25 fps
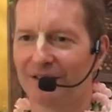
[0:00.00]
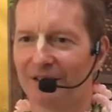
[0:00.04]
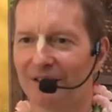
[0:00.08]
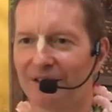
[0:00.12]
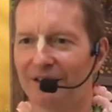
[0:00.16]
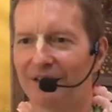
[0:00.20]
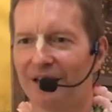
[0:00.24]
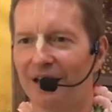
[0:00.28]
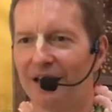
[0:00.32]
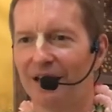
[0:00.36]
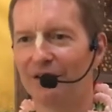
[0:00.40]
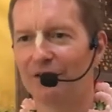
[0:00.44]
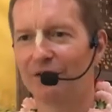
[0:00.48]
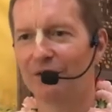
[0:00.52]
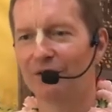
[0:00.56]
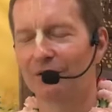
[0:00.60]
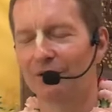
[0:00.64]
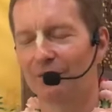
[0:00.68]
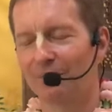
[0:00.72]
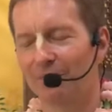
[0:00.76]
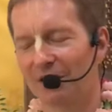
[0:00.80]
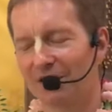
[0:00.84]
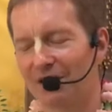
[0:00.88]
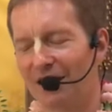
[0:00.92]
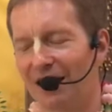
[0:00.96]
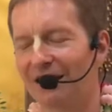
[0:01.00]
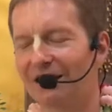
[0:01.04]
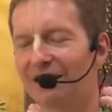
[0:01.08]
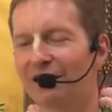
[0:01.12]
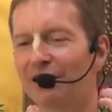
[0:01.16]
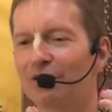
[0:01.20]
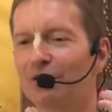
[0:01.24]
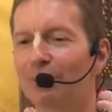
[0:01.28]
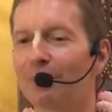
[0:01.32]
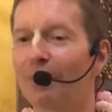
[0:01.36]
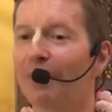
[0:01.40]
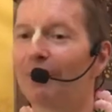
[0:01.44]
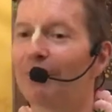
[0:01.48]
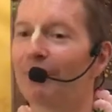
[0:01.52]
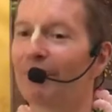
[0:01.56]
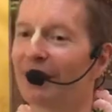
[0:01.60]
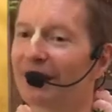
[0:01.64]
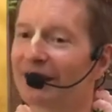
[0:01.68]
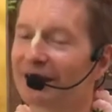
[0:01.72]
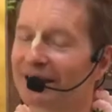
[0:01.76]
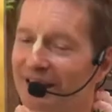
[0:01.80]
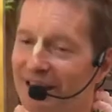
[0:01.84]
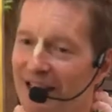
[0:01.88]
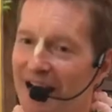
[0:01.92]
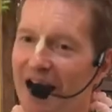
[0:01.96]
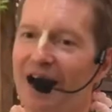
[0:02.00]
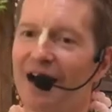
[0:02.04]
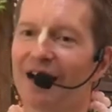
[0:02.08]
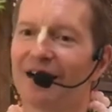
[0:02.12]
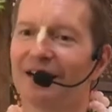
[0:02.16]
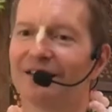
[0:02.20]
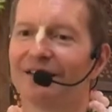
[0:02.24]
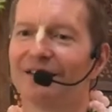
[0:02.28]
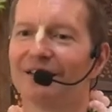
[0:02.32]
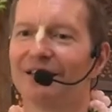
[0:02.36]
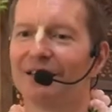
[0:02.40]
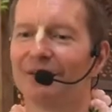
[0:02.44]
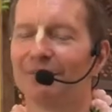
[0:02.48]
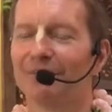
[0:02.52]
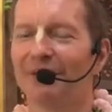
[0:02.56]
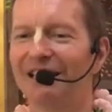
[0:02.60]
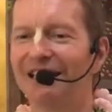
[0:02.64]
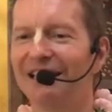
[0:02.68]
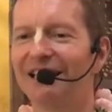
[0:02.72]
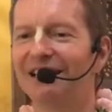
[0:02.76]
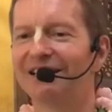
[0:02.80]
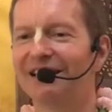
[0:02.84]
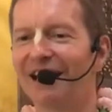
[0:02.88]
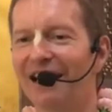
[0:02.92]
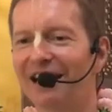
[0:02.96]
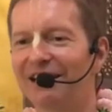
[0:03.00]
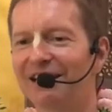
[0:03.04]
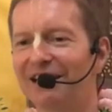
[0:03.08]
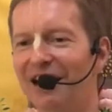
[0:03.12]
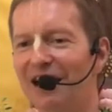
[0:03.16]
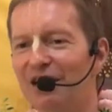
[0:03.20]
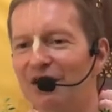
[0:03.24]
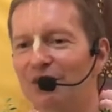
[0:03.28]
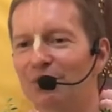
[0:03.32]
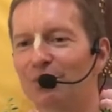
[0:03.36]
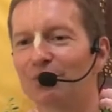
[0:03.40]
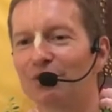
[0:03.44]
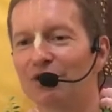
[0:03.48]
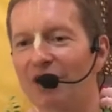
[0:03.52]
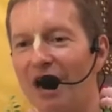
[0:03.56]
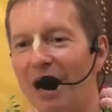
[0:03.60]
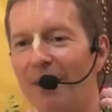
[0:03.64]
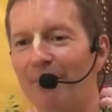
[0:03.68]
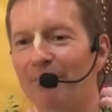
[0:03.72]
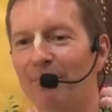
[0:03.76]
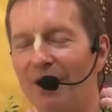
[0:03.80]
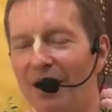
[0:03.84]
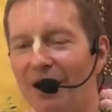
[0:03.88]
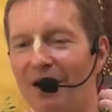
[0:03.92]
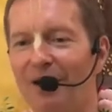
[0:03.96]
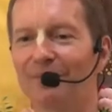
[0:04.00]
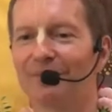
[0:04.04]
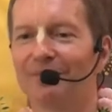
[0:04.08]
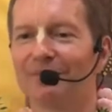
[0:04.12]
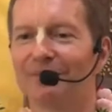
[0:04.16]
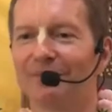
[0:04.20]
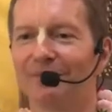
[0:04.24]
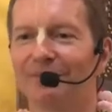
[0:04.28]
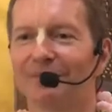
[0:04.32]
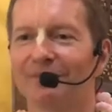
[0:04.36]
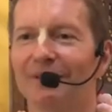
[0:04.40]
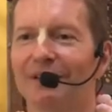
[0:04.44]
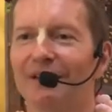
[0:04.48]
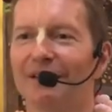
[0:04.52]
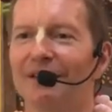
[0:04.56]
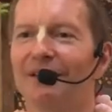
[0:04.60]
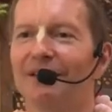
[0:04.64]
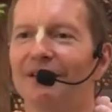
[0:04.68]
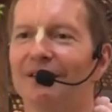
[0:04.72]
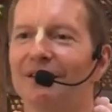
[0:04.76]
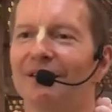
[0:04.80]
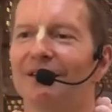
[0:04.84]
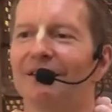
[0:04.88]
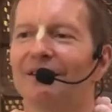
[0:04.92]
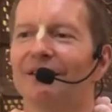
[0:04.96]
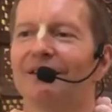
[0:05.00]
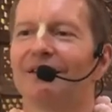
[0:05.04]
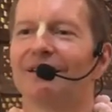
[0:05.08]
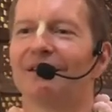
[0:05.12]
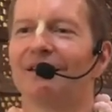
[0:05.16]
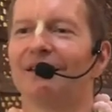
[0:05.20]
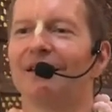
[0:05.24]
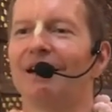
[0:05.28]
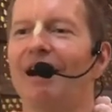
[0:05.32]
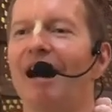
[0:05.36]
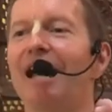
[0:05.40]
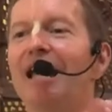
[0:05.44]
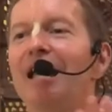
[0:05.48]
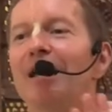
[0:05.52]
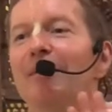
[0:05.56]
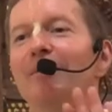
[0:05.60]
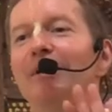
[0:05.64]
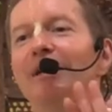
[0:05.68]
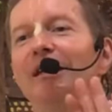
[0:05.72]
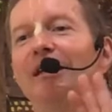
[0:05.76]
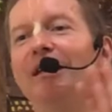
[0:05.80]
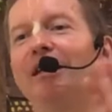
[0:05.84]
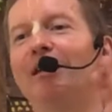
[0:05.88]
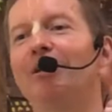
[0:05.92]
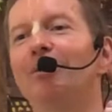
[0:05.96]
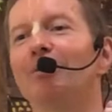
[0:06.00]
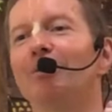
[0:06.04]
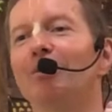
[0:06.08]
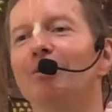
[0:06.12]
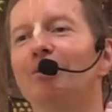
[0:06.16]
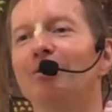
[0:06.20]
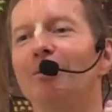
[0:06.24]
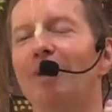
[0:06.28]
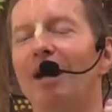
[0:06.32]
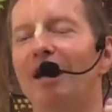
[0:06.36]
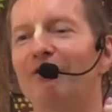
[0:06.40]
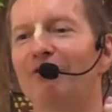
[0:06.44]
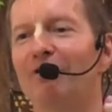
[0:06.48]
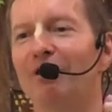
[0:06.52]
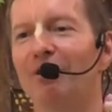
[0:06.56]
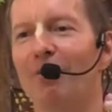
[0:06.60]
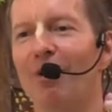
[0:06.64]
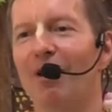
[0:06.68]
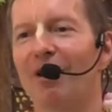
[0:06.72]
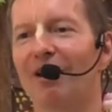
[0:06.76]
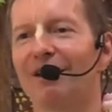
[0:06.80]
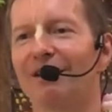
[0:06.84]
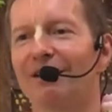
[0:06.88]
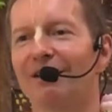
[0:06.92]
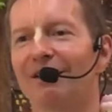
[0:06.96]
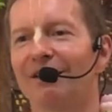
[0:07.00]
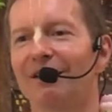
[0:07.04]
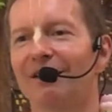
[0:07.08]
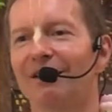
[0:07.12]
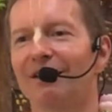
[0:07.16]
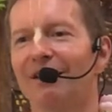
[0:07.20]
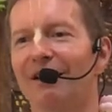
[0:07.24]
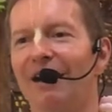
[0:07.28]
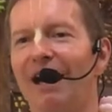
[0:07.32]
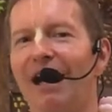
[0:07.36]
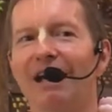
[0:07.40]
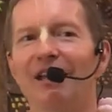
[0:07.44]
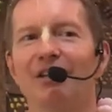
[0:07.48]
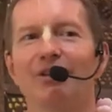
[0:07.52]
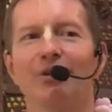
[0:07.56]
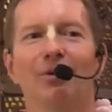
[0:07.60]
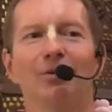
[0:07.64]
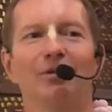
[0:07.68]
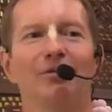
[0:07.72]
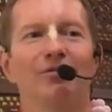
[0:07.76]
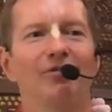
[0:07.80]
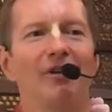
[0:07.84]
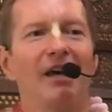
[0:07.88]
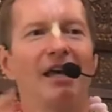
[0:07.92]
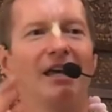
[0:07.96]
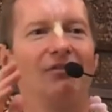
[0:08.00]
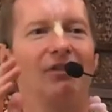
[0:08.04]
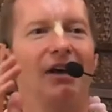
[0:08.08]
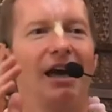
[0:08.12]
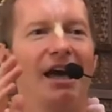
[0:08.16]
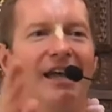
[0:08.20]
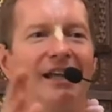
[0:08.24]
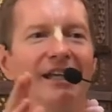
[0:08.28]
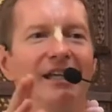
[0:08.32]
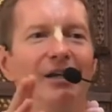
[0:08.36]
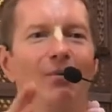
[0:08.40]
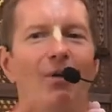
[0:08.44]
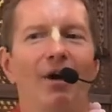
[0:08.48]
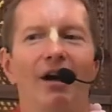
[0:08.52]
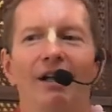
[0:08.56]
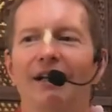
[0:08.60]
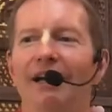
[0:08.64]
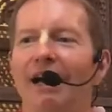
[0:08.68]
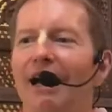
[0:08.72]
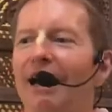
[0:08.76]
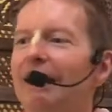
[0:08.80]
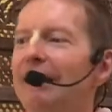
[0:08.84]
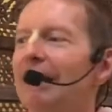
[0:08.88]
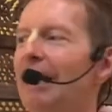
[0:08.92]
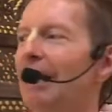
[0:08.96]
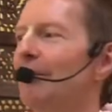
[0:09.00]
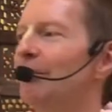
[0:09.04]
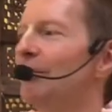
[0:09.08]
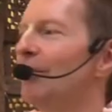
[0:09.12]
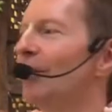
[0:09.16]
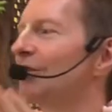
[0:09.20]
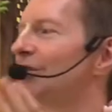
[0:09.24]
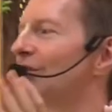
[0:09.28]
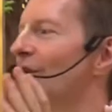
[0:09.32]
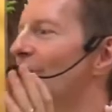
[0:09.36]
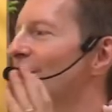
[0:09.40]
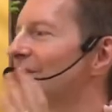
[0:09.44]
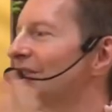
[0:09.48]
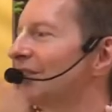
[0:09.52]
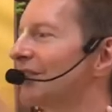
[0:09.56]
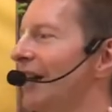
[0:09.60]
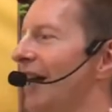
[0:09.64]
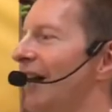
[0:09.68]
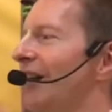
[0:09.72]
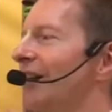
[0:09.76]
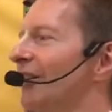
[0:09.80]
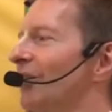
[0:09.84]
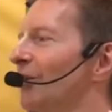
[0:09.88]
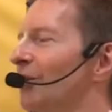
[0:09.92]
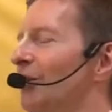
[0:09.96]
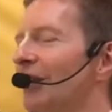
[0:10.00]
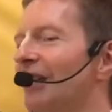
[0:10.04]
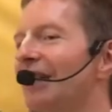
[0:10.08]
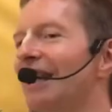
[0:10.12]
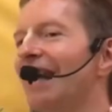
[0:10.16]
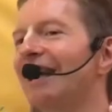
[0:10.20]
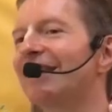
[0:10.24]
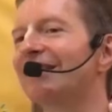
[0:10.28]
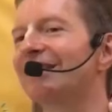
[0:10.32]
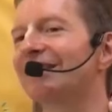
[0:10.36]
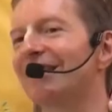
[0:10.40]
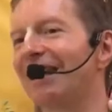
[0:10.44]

ye bhajanti tu mam bhaktya mai te teshu chapyaham. I am equal to everyone. I don't favor anyone and I am not hostile or against